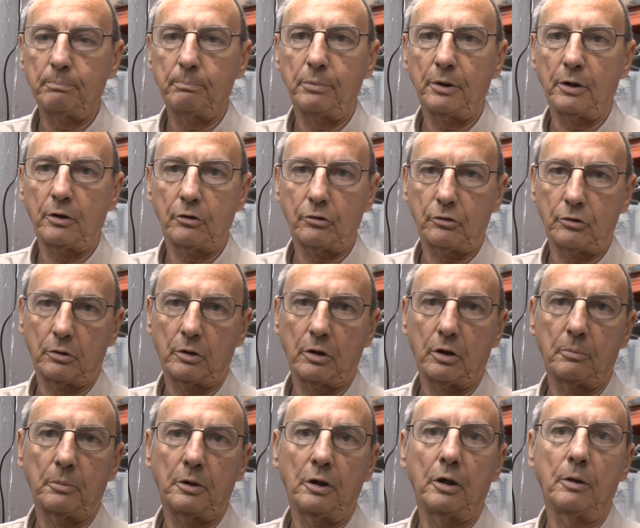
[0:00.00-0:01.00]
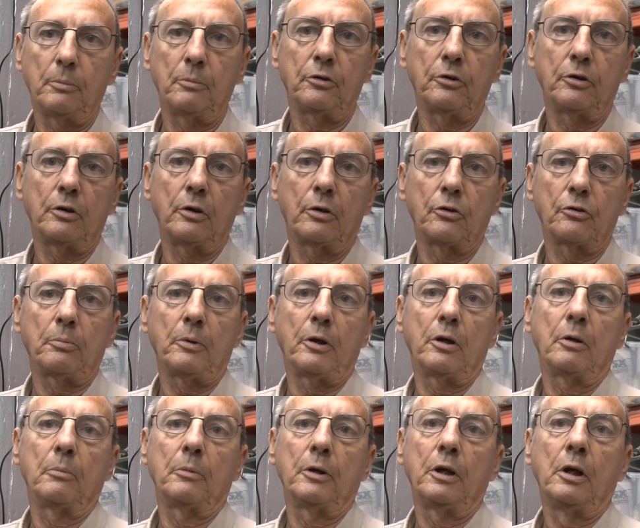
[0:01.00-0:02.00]
because you're going to be limited on
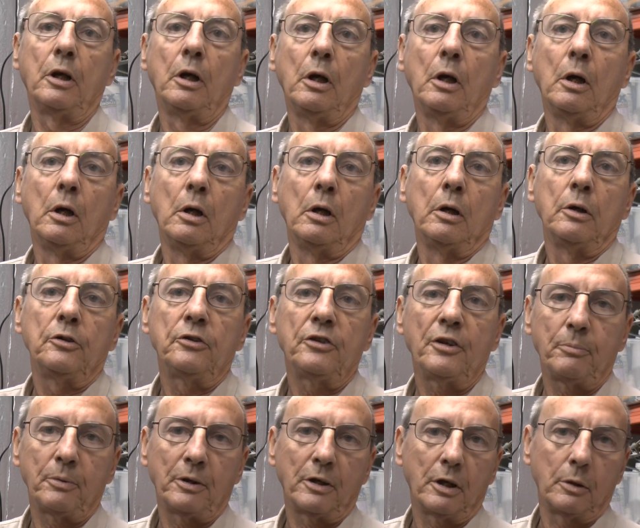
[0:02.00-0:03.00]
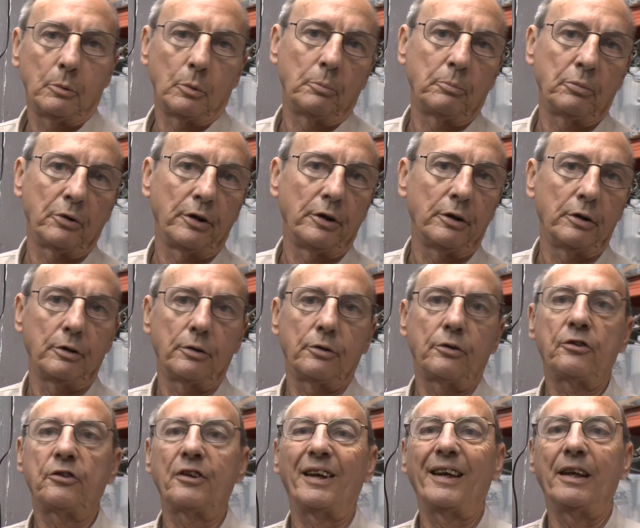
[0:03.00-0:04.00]
speed. I mean, typically we print at
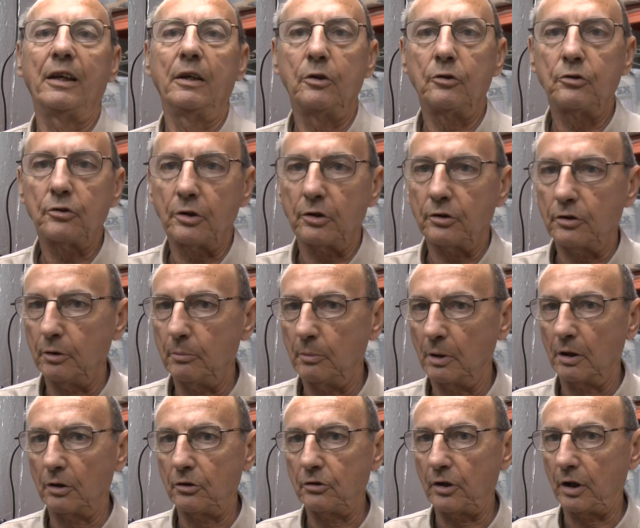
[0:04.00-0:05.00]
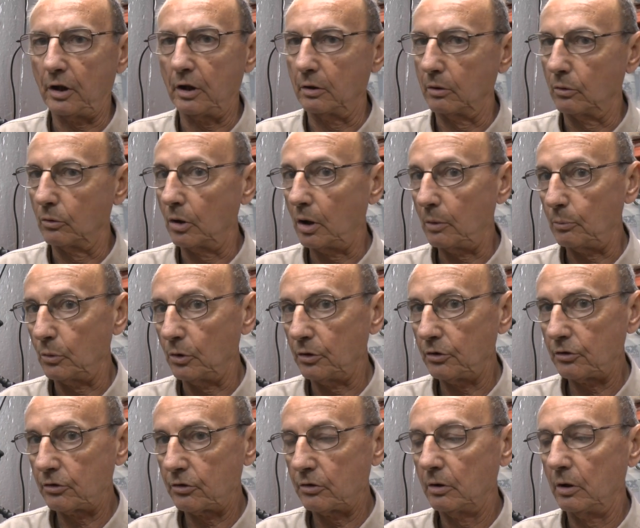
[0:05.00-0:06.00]
say 60 millisecond or
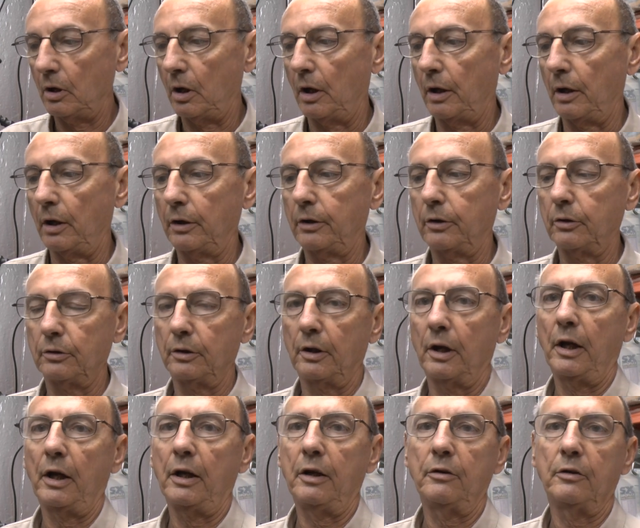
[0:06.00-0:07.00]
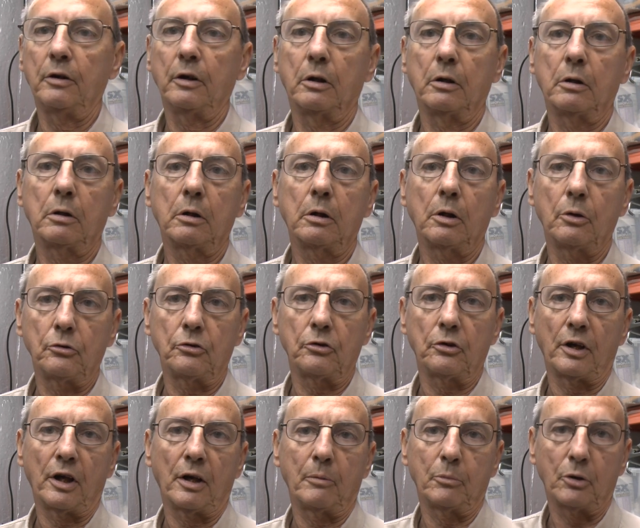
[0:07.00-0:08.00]
upwards, and I couldn't get anything close
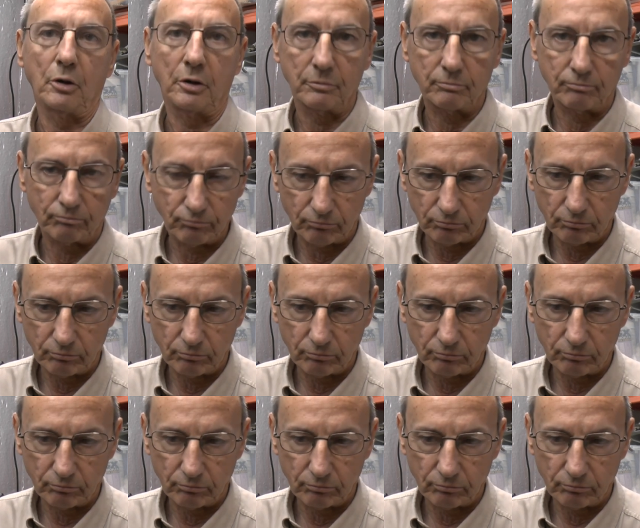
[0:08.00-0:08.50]
to that by